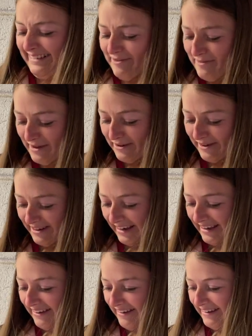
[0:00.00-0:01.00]
Oh my god, I
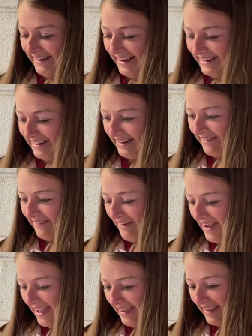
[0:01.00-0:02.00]
can't.
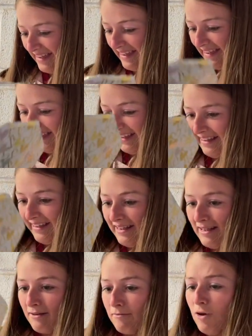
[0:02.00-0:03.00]
Why?
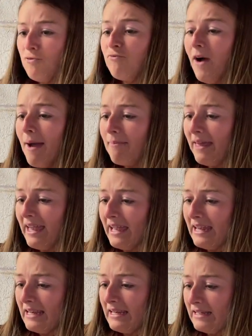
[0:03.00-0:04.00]
I like to
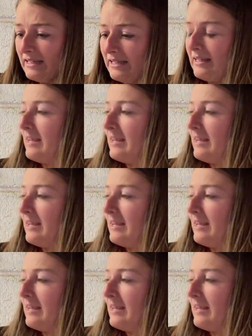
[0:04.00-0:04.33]
wrap so